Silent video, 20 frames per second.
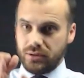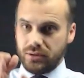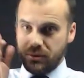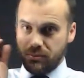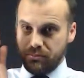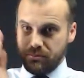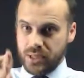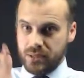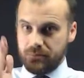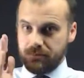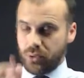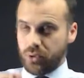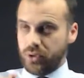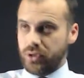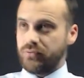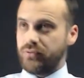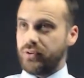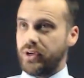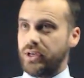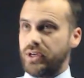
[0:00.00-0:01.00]
the
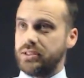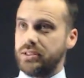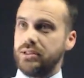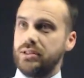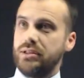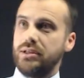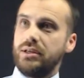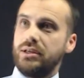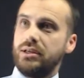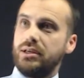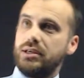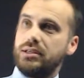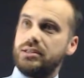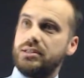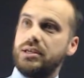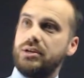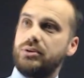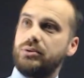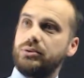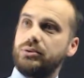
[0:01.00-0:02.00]
midpoint vector is
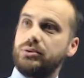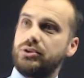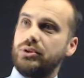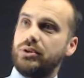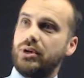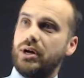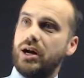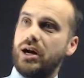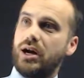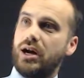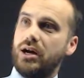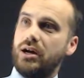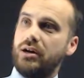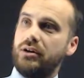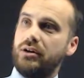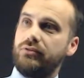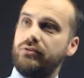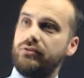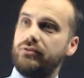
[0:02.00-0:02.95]
equal to half